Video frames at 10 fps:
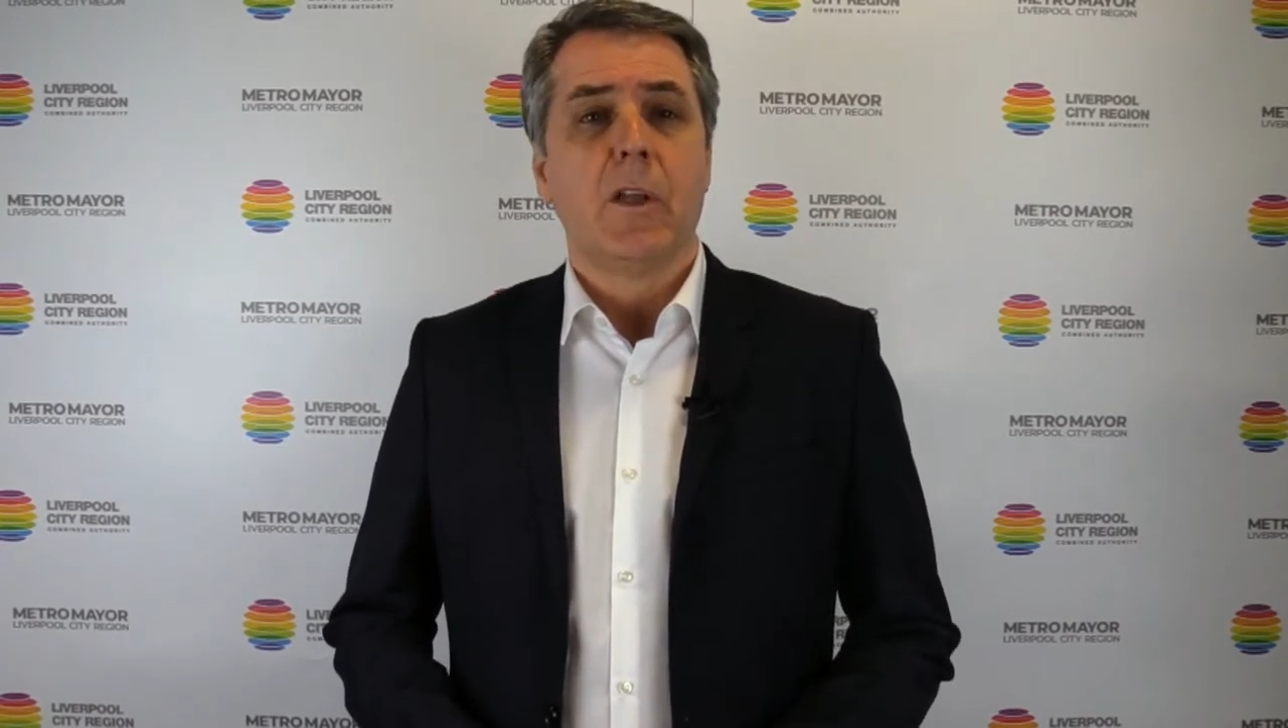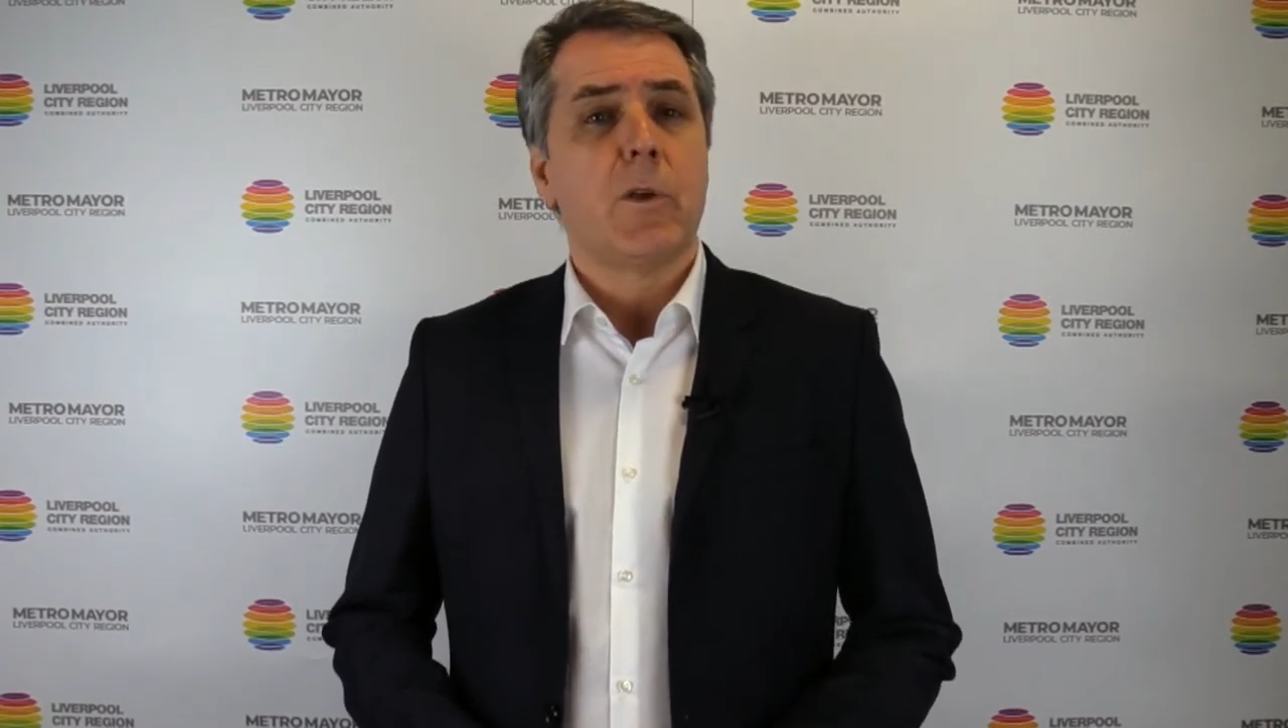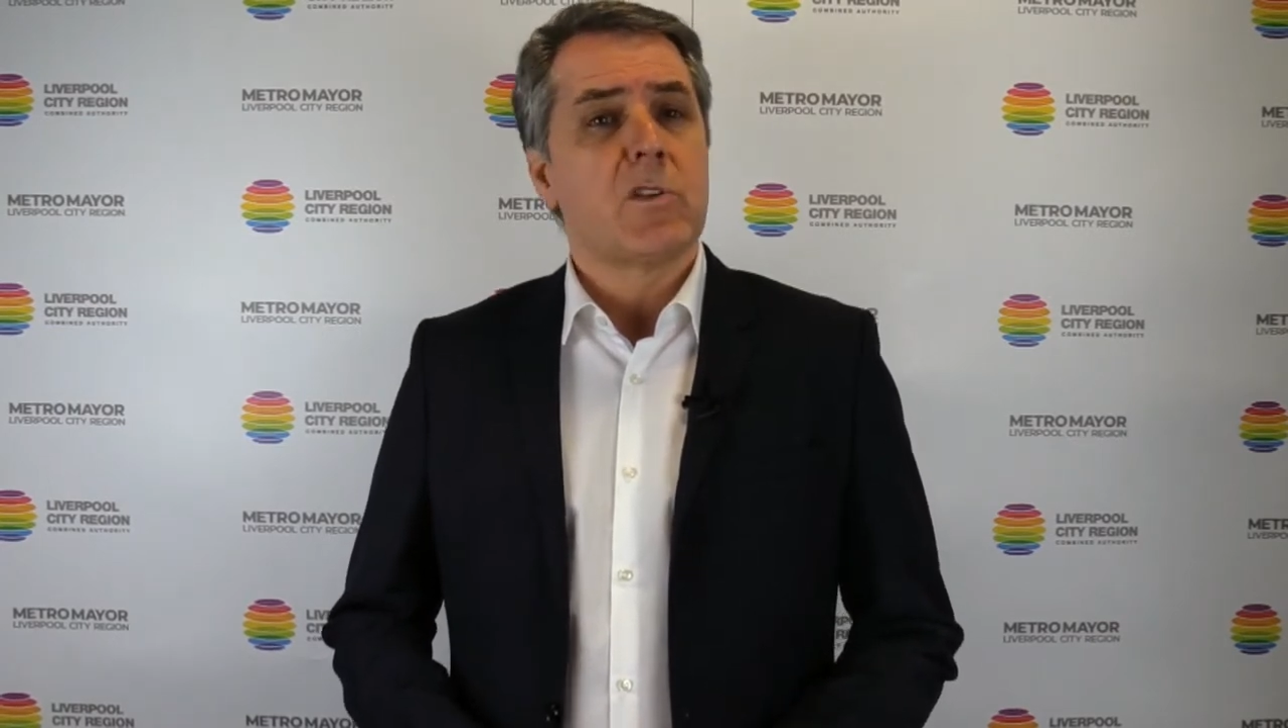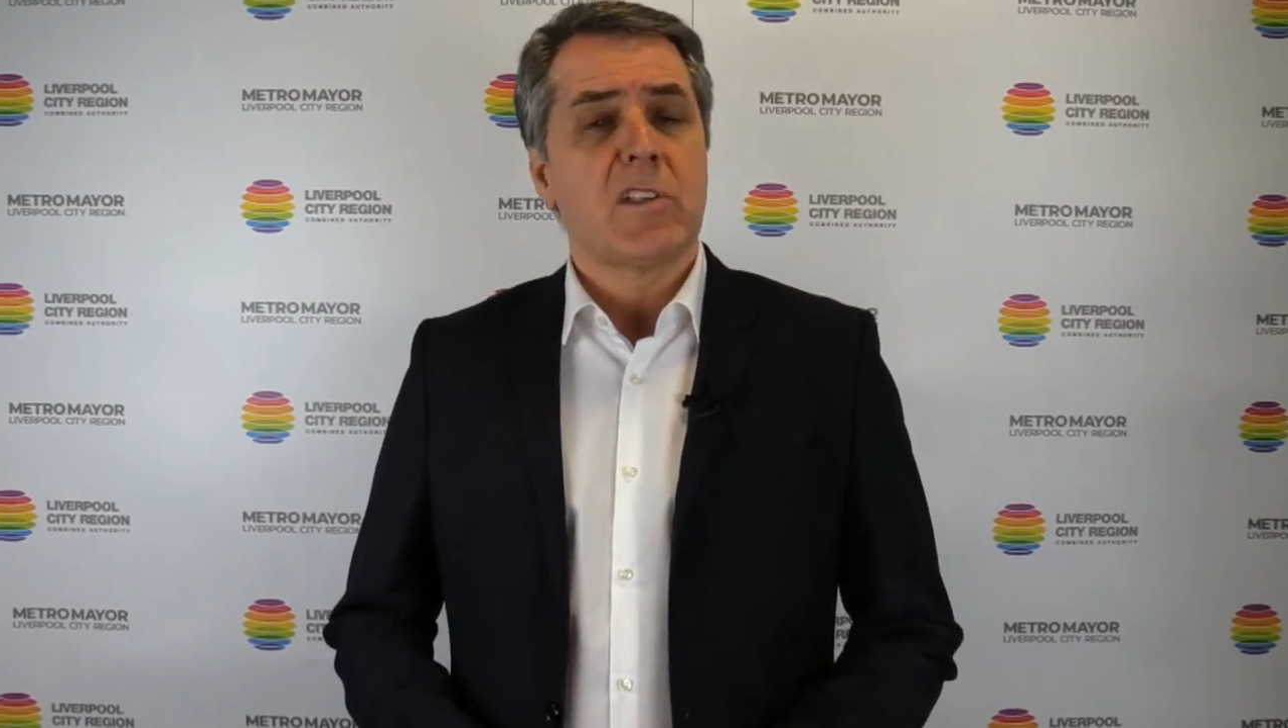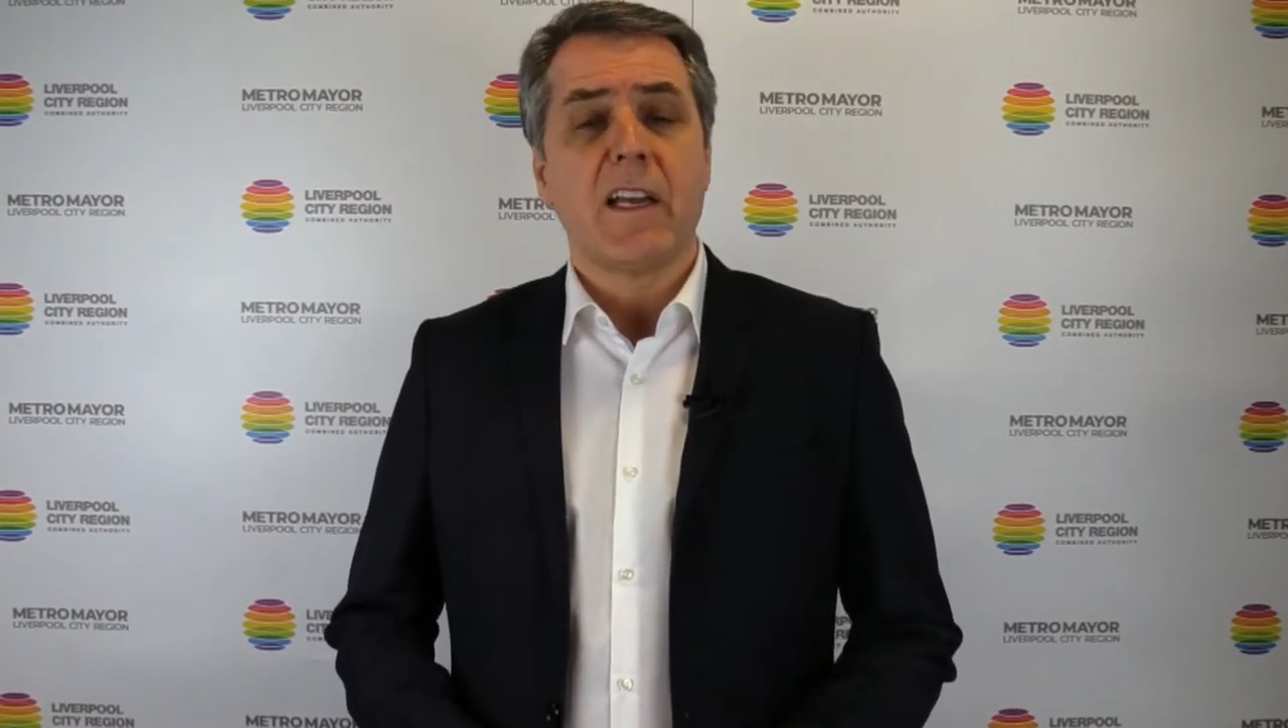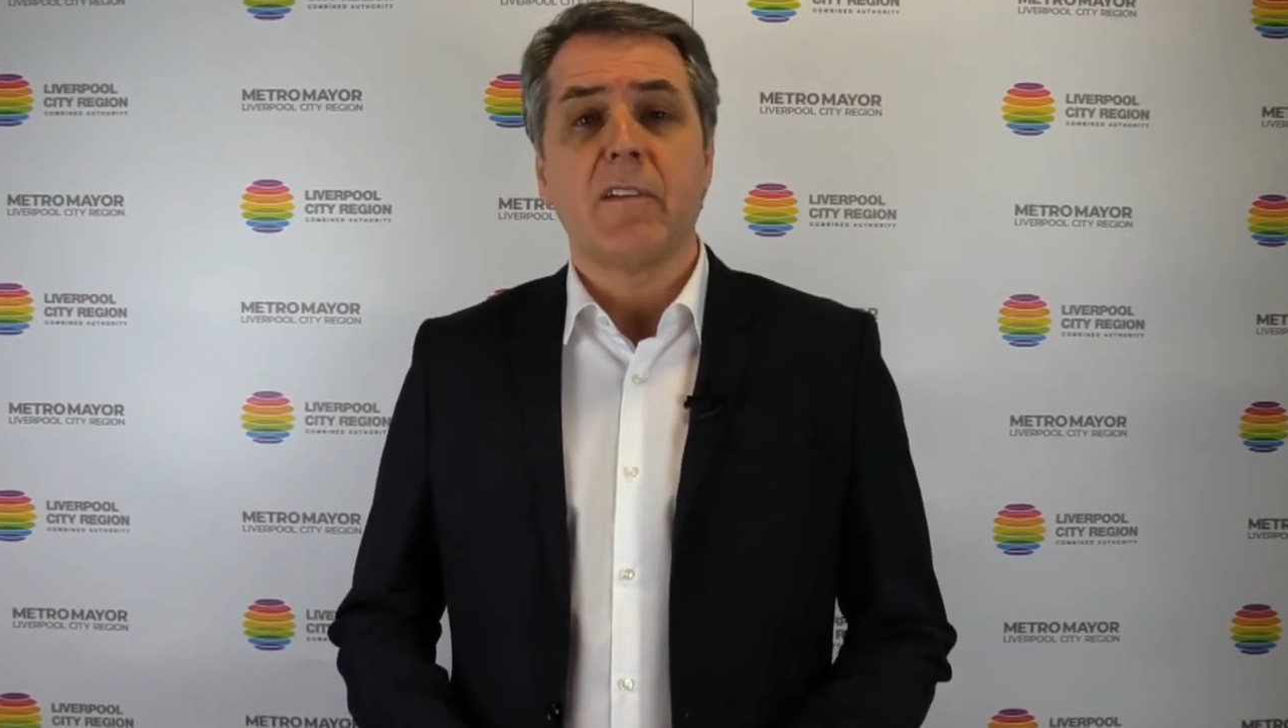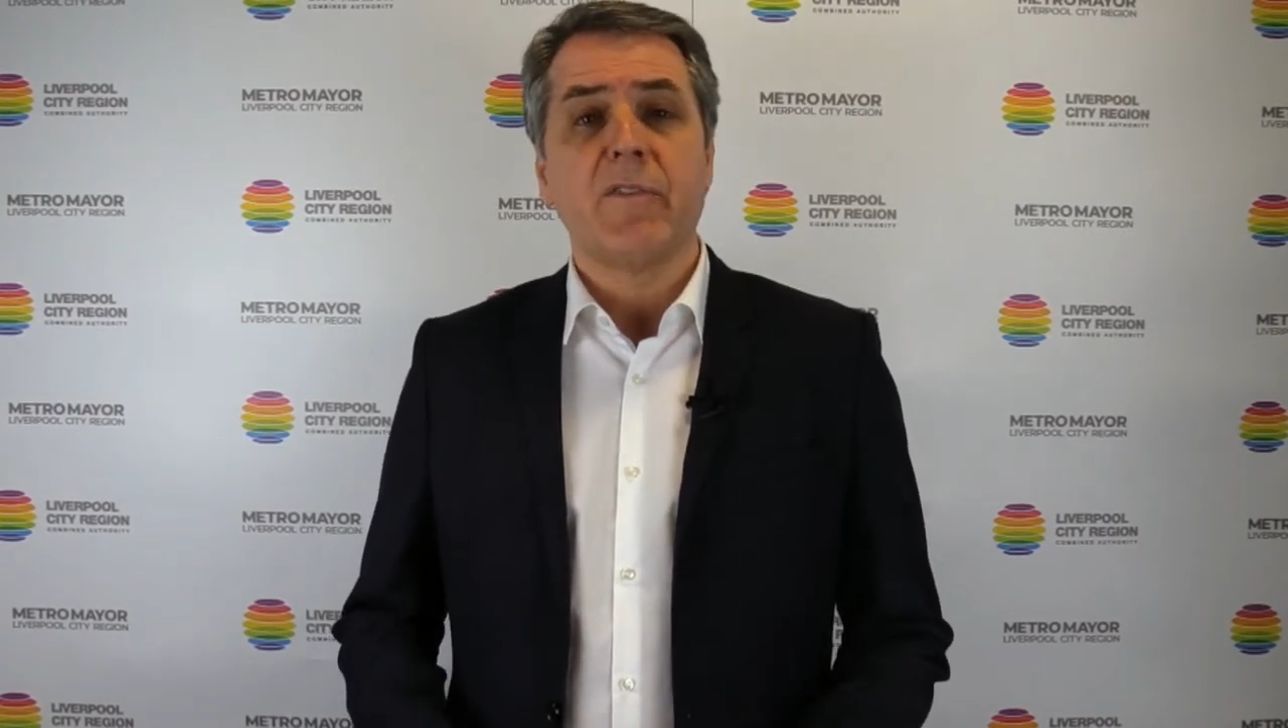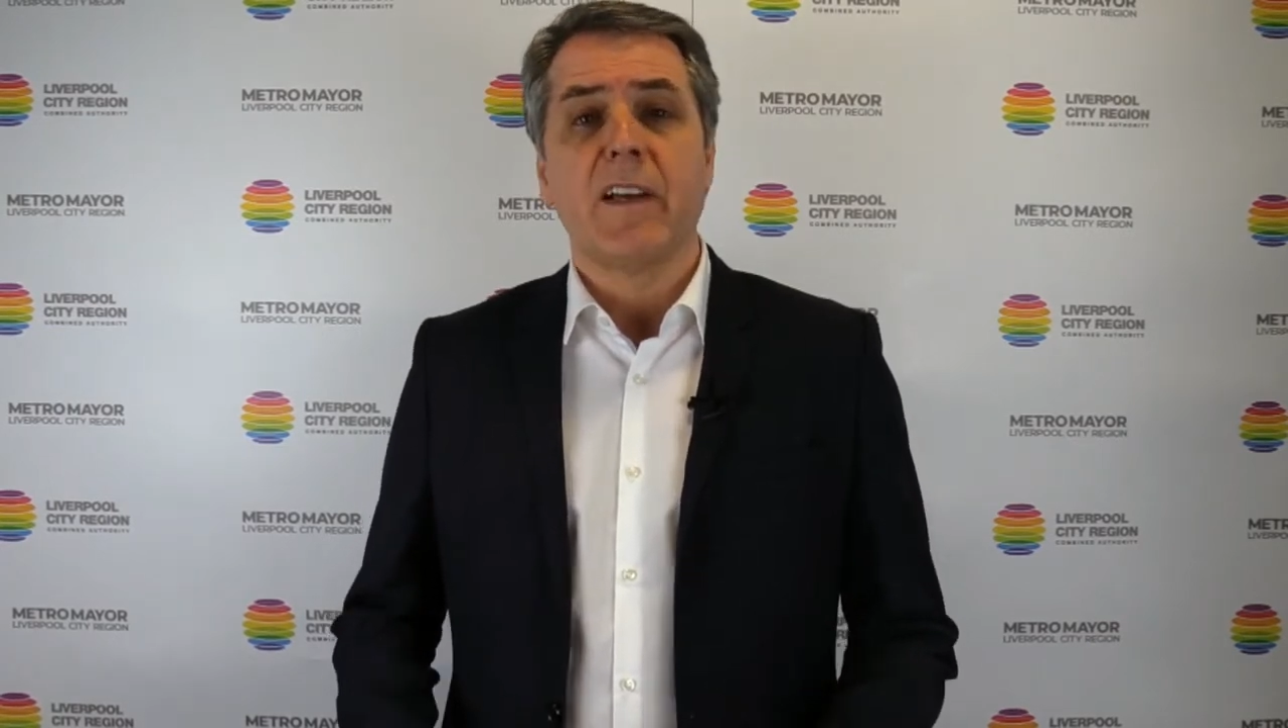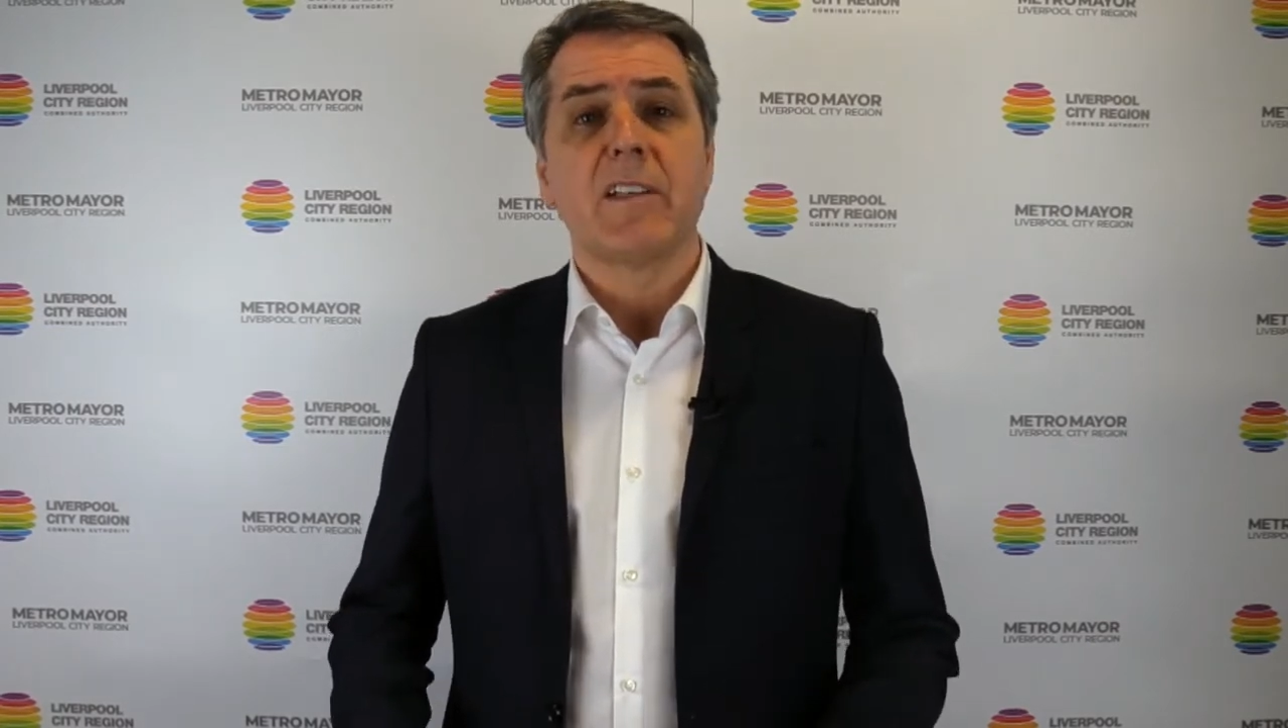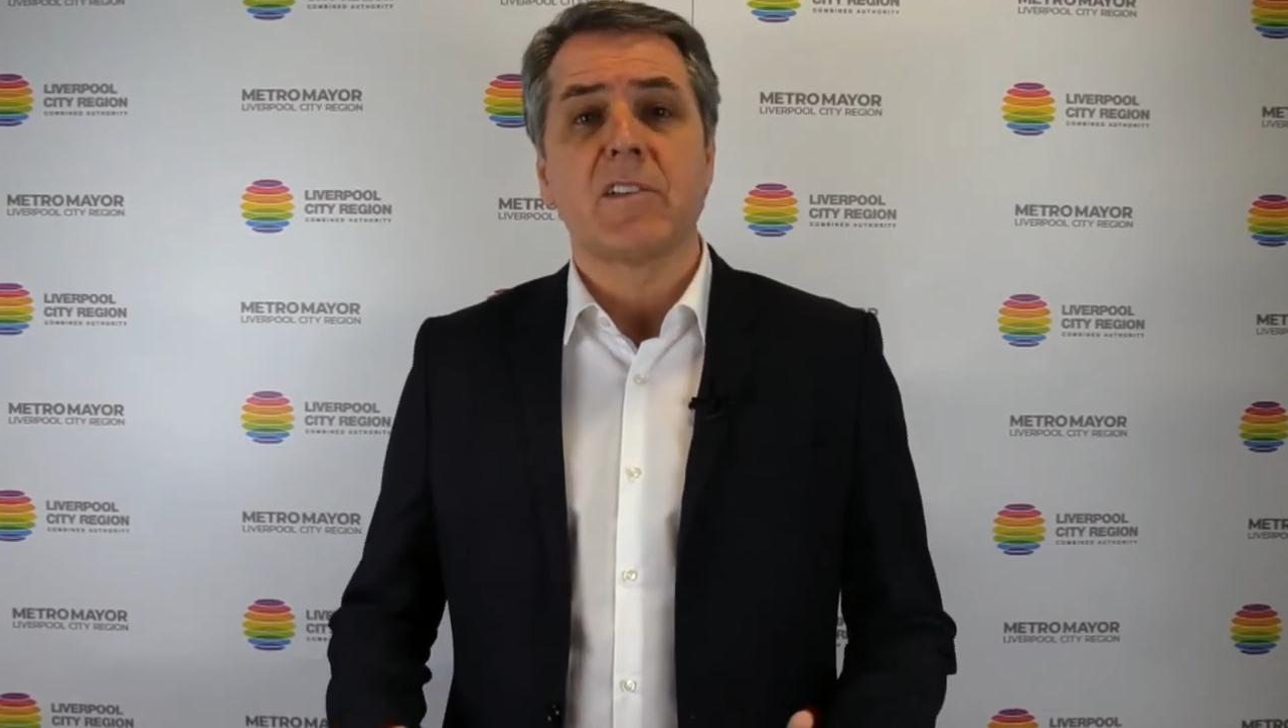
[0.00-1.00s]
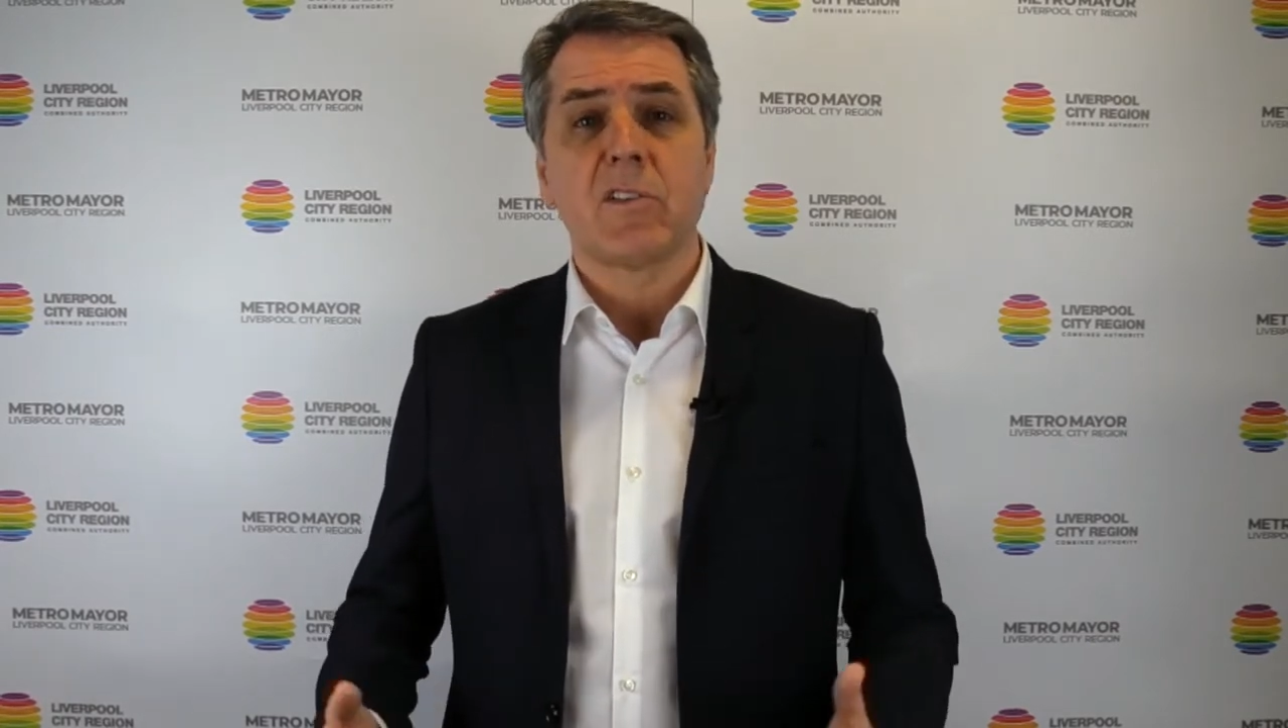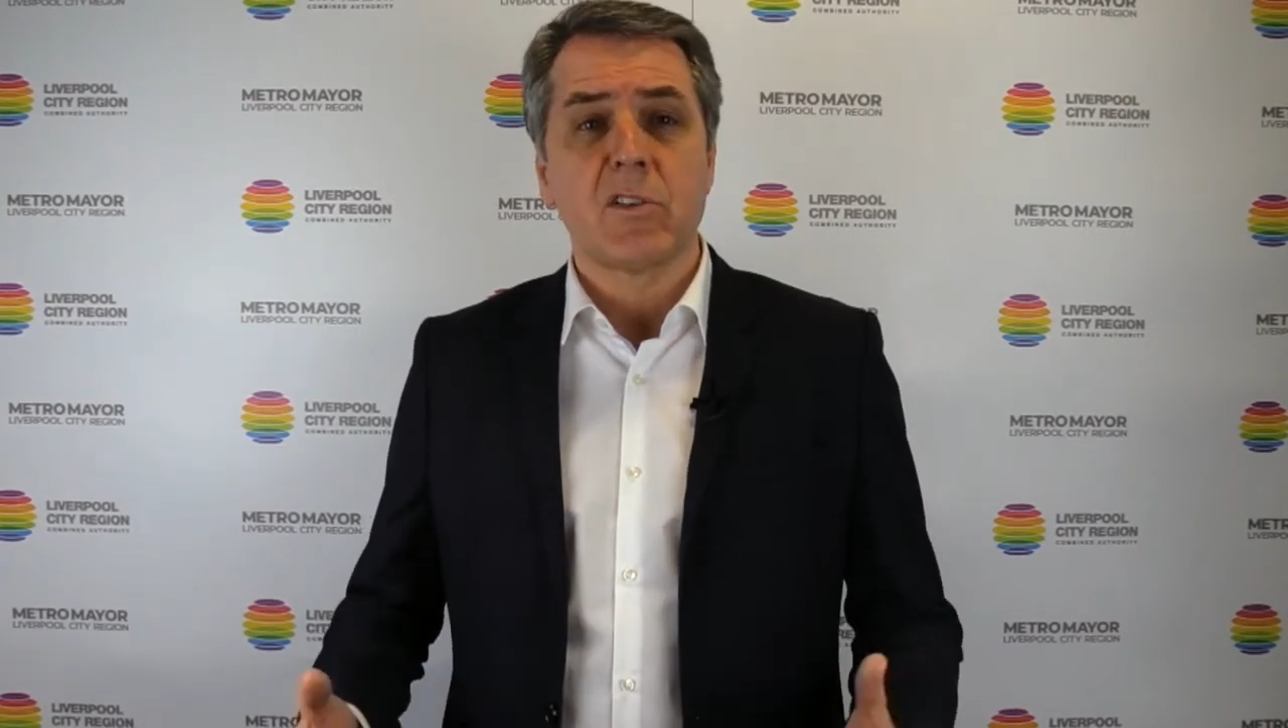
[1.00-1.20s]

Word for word: who sacrifice